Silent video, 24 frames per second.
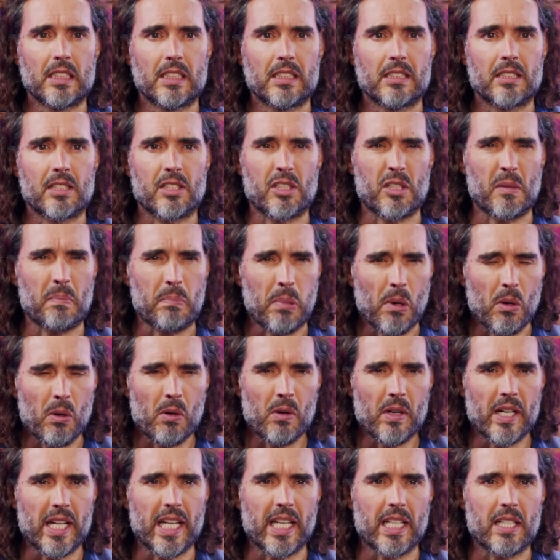
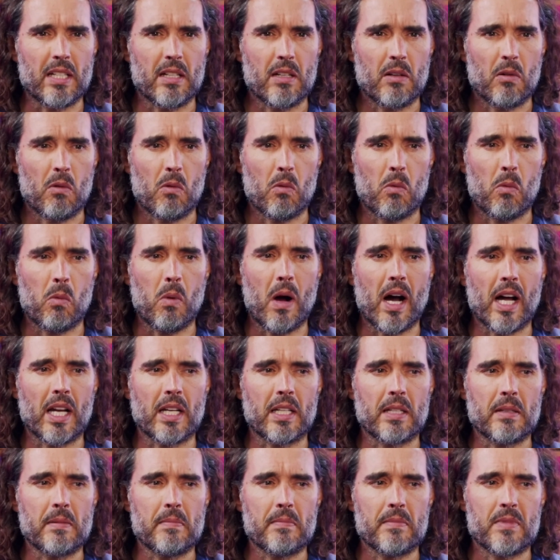supported
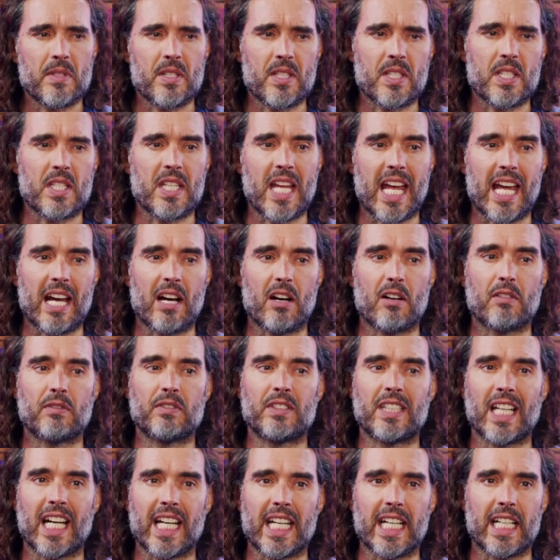one set of
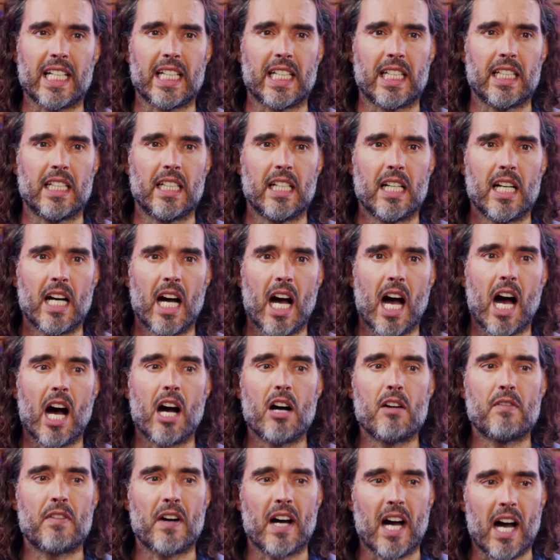data
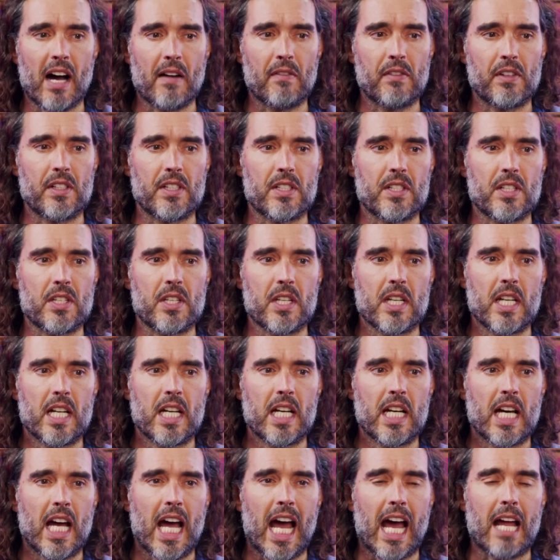over others
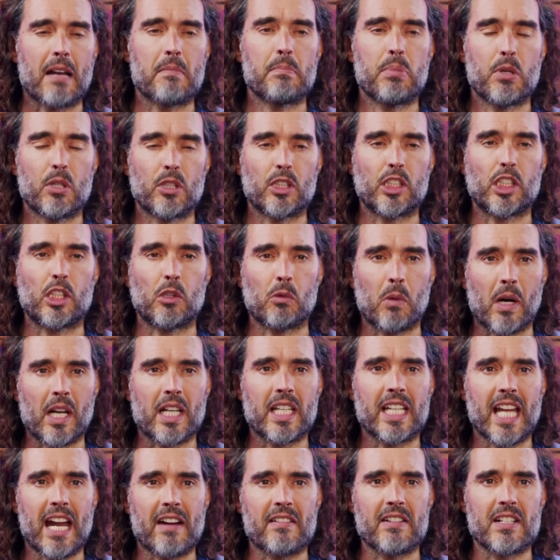and pushed one
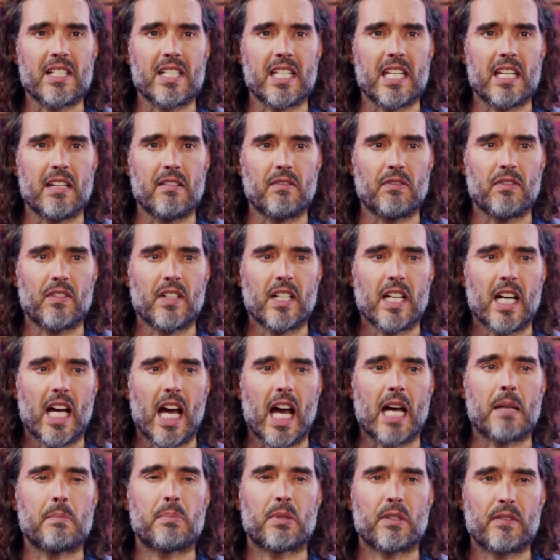narrative
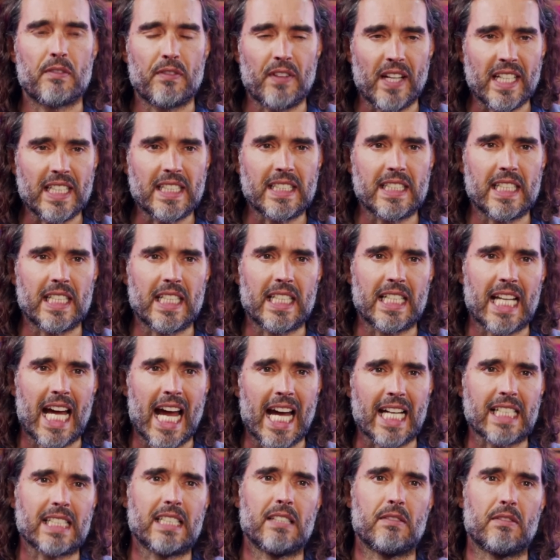and prevented
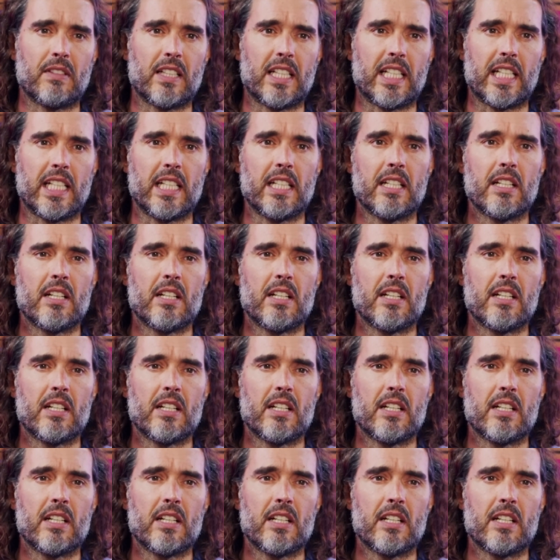actively